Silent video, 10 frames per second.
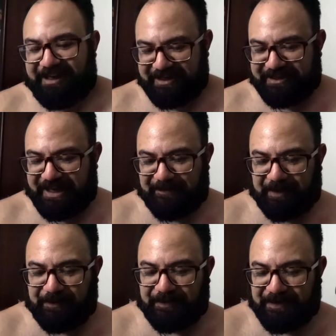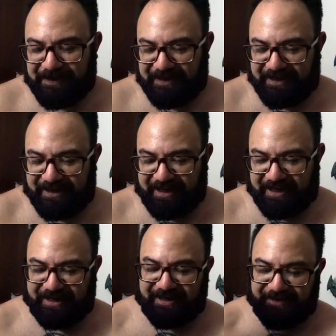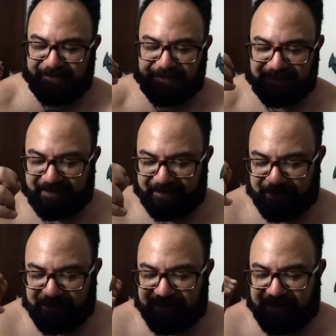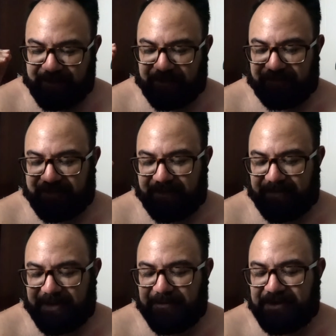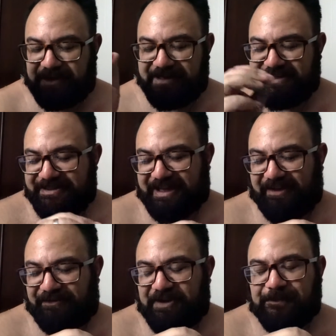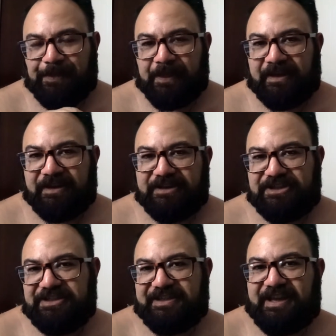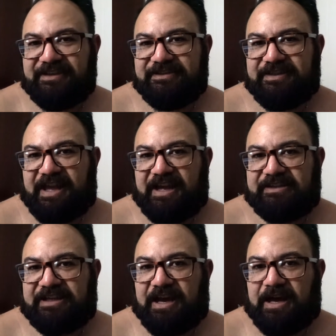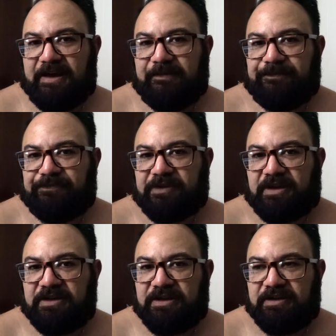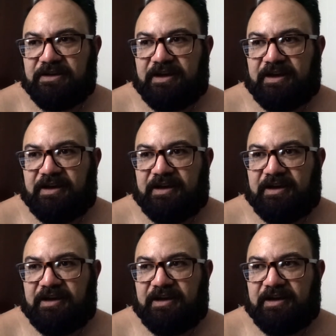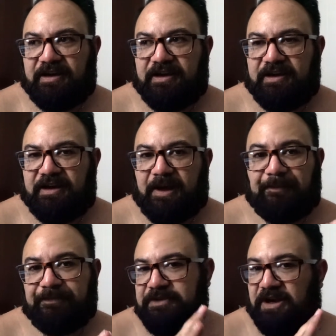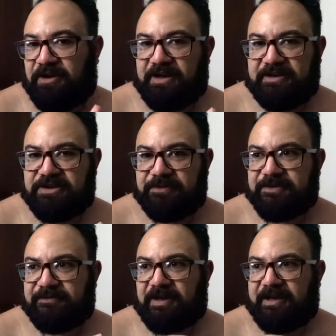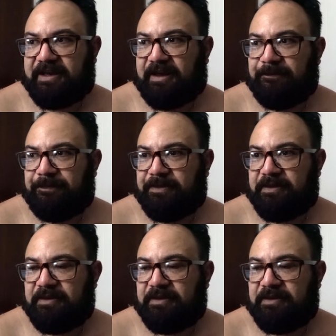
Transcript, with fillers: in keeping uh, with the, the theme of keeping communities safe, she says that, um, uh, you know, in terms of like um,